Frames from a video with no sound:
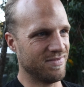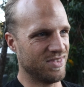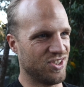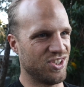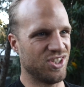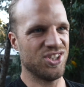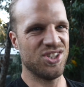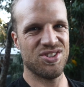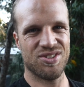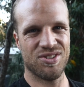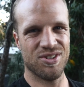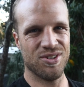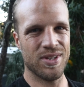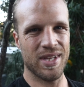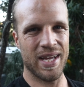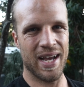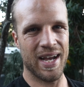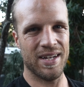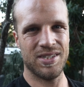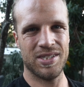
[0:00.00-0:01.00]
it's just screw
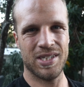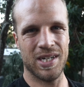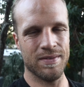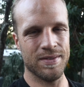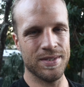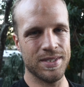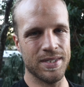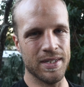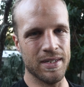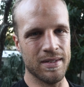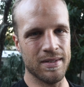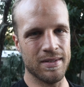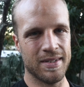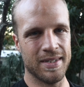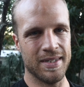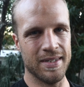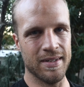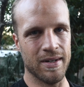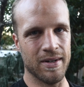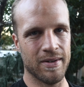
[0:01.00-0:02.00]
the hatch covers in,
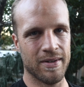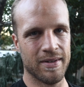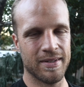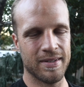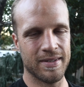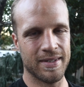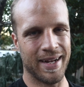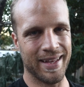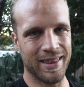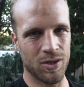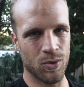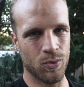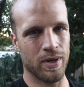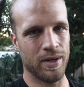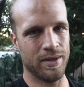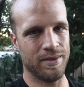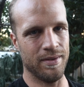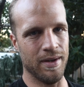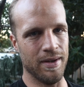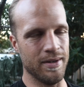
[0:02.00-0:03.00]
you know? Get the
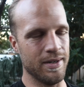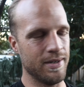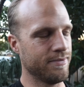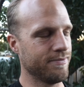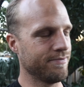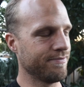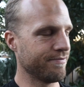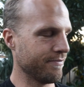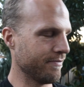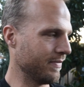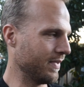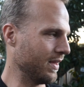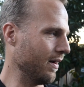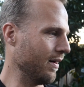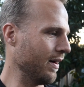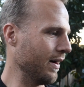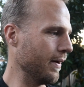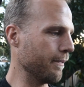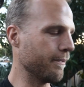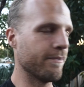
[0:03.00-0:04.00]
work done.
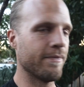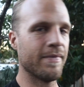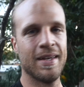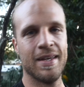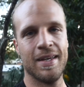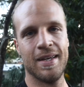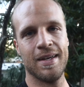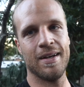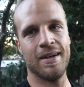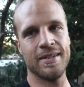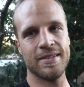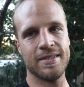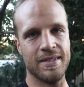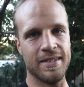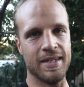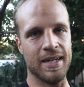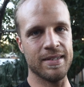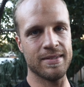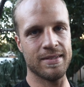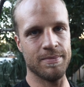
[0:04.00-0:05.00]
All right, I'll see you
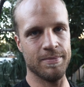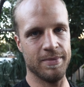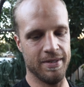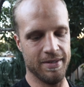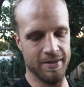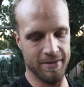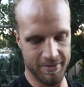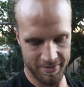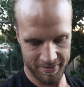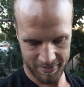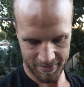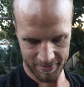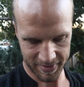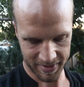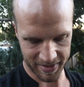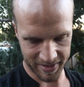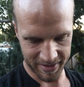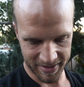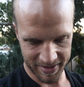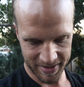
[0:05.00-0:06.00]
guys tomorrow
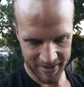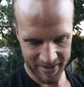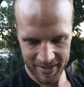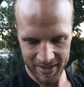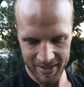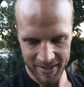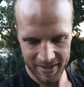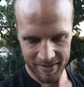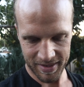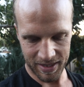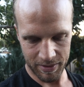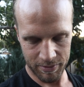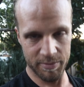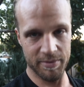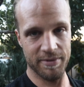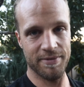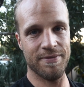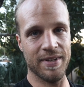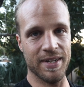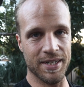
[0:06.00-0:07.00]
when I will
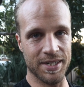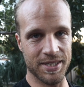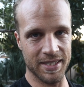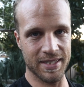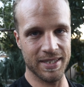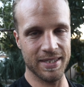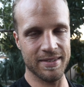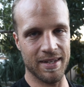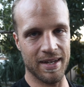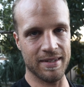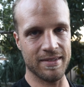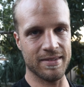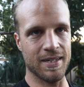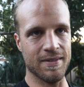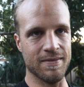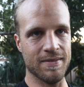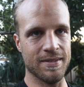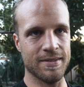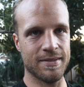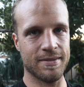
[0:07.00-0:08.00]
be finishing these hatch
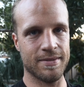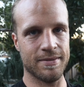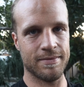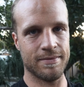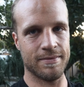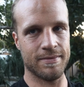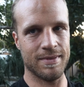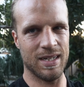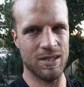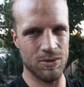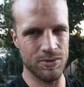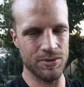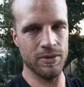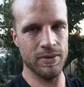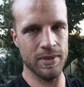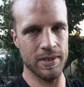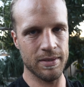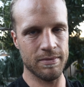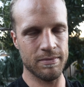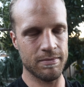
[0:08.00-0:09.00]
covers. I will do
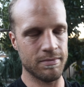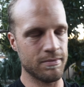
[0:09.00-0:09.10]
it.